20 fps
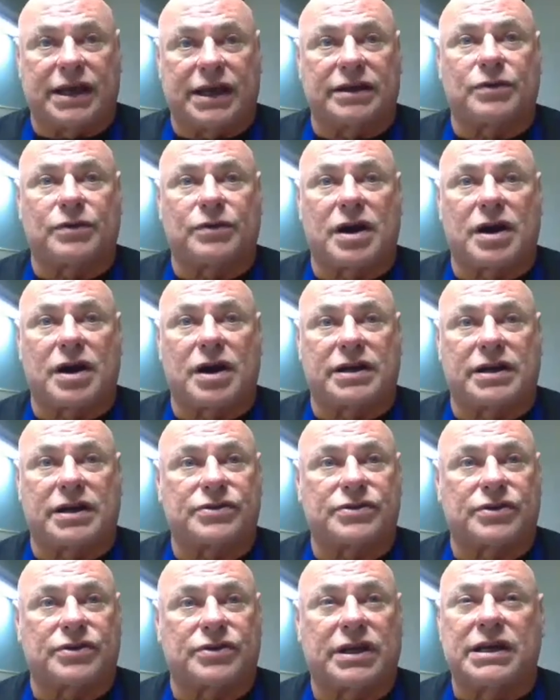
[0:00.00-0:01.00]
election
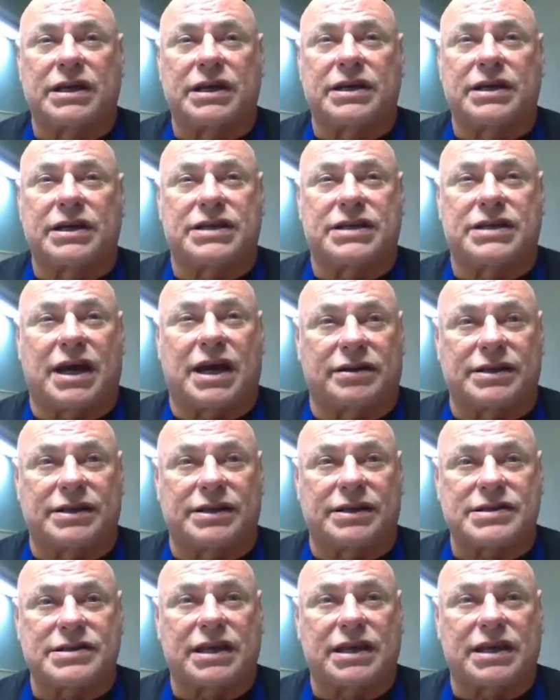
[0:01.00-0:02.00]
officials from both
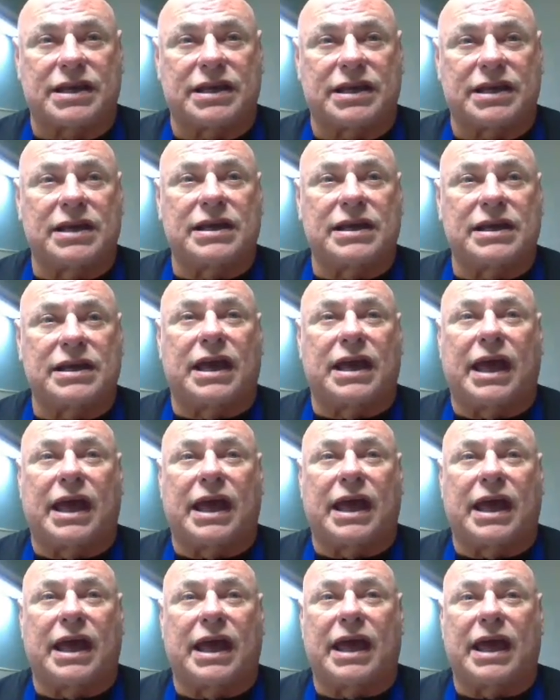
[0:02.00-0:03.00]
parties. And we
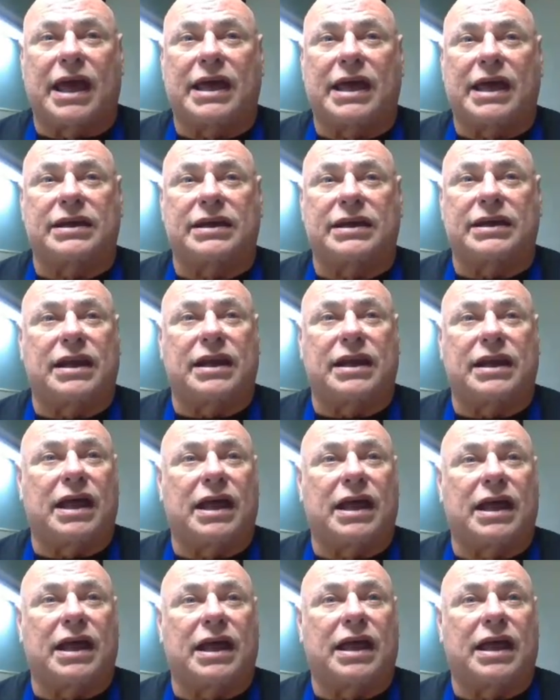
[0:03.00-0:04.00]
know it wasn't. And
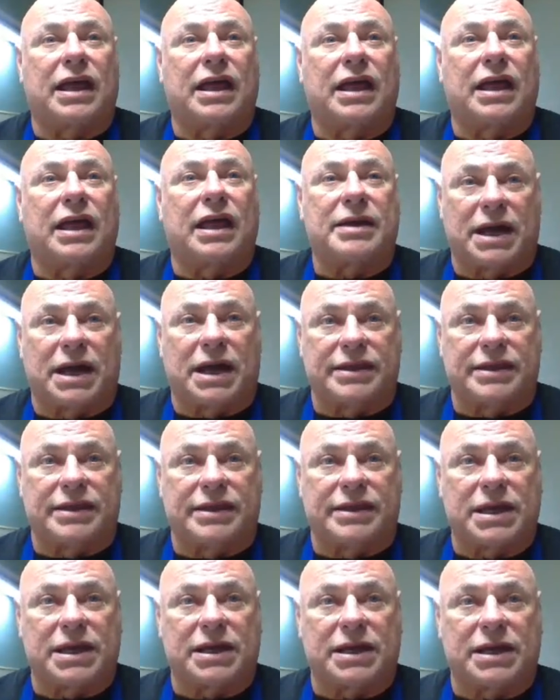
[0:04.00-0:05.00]
we know millions
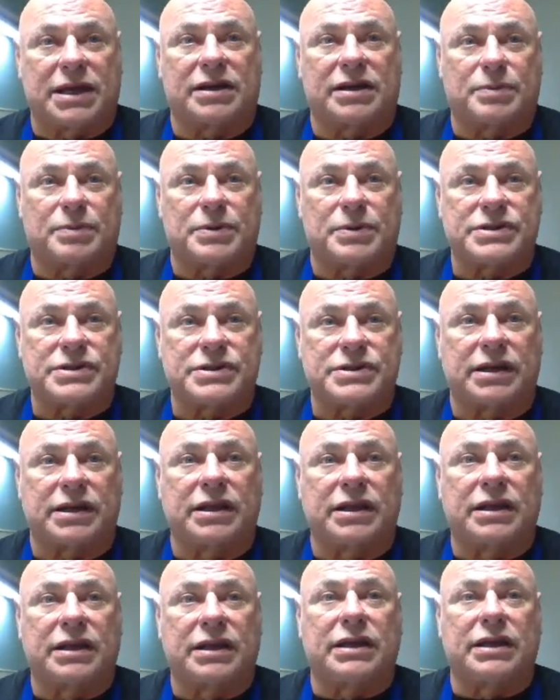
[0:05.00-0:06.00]
of votes were
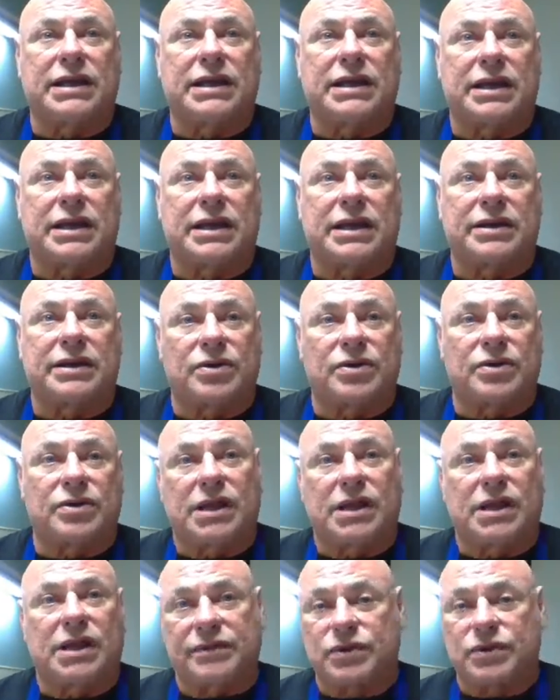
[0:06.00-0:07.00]
drug in the middle of the
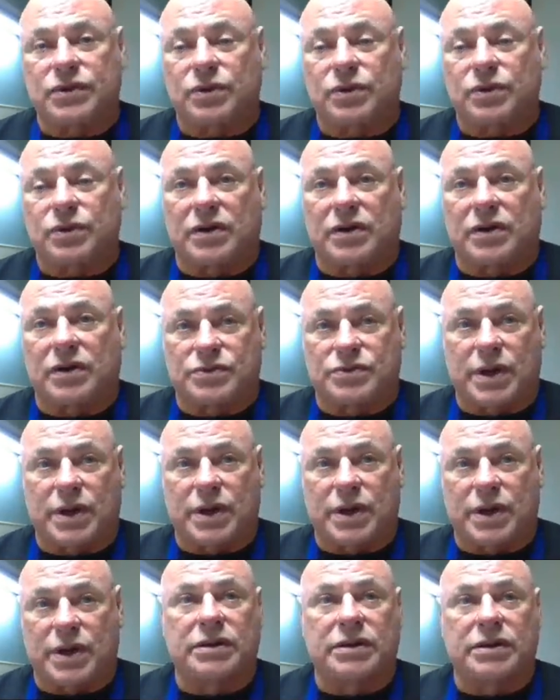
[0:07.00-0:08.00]
night when the
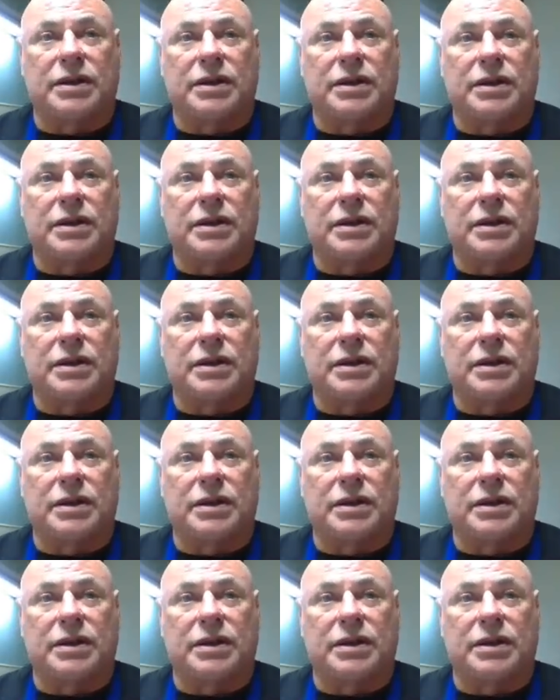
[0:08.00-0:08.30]
counting was